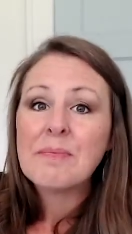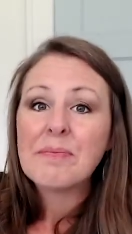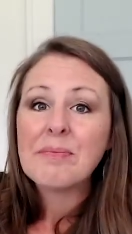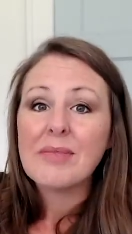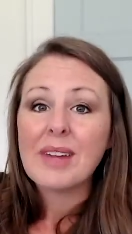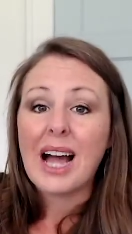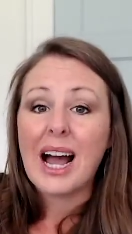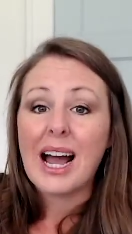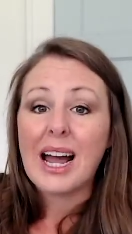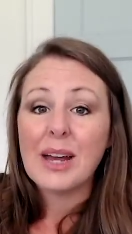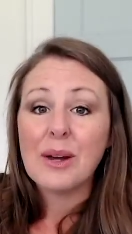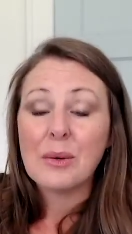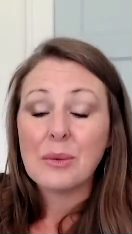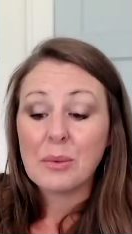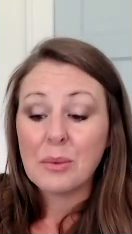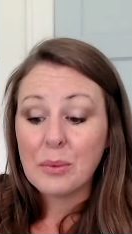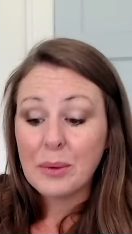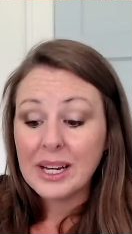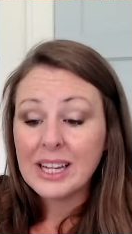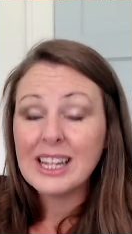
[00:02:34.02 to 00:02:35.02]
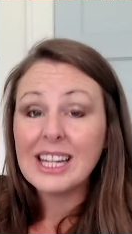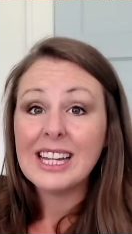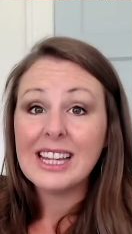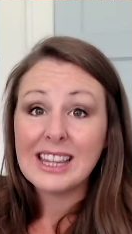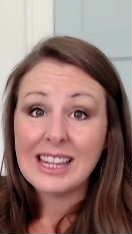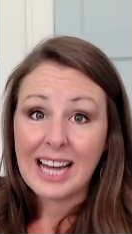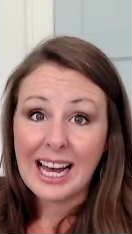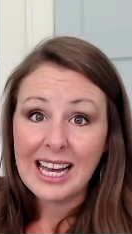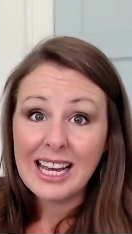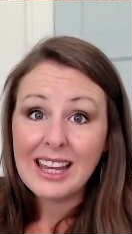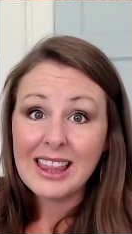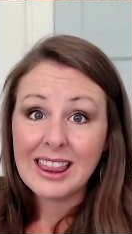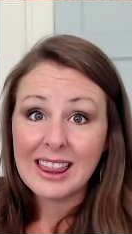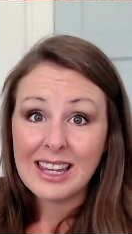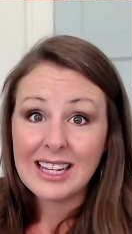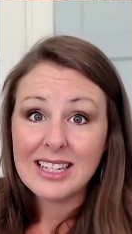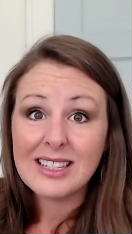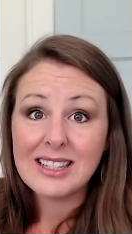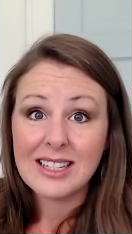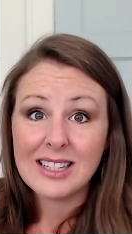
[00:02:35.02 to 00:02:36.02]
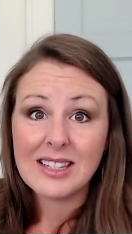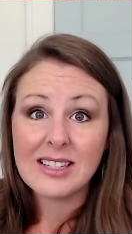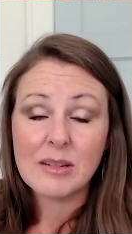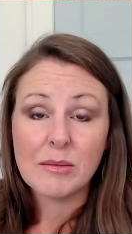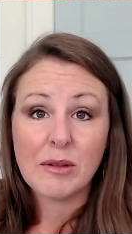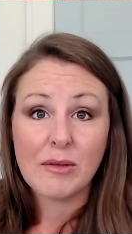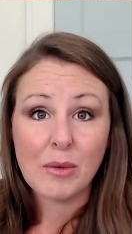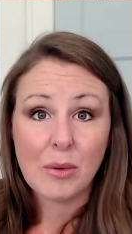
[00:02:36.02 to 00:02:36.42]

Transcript: I really like this system of